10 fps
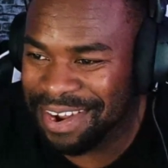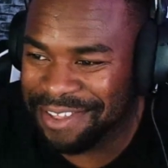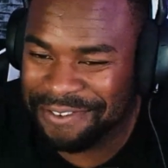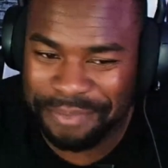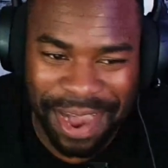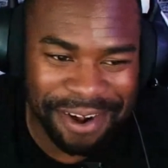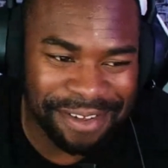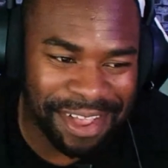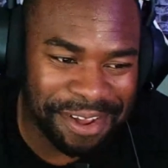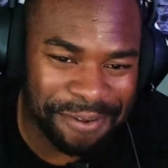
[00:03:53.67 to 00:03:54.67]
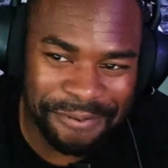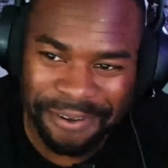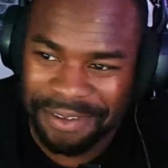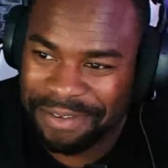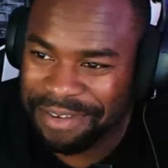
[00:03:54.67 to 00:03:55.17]
What kind of spider is that on the
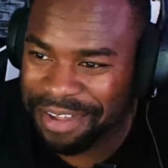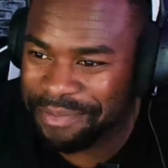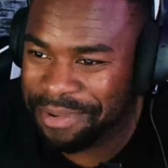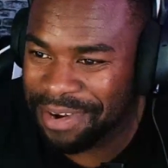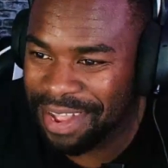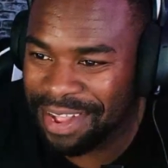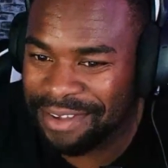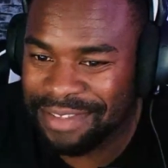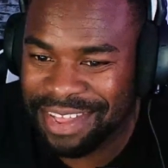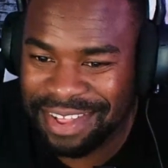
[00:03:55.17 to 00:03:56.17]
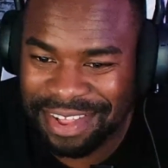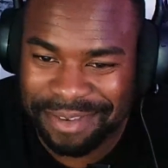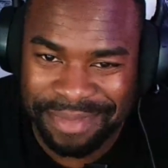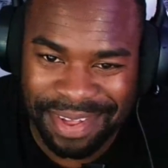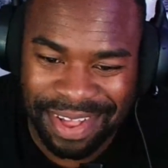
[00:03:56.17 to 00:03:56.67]
wall? Freaking burn that house
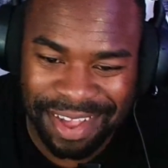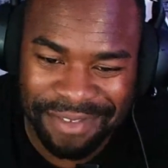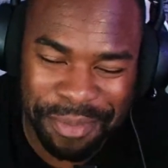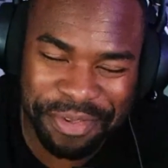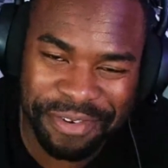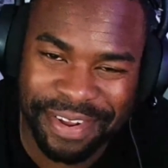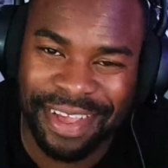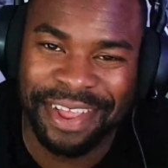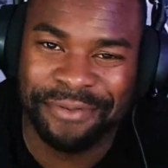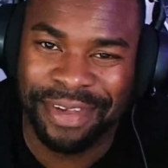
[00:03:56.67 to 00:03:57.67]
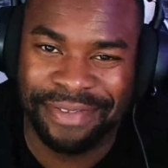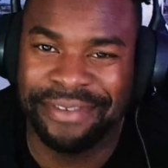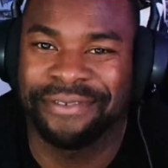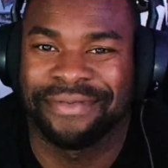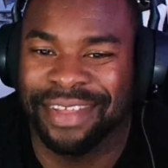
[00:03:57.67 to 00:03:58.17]
down. I have nightmares every night anyway,
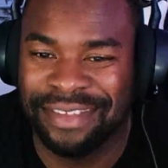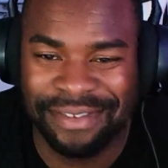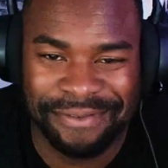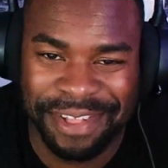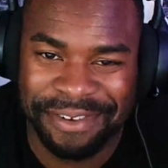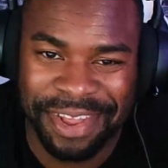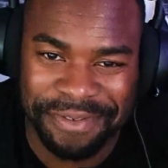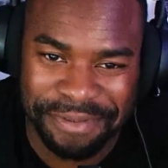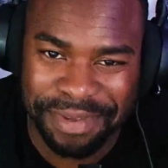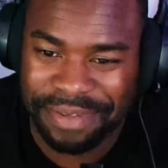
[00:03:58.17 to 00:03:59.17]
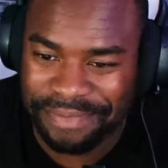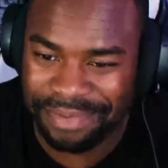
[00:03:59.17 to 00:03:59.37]
so that's just a regular night for me.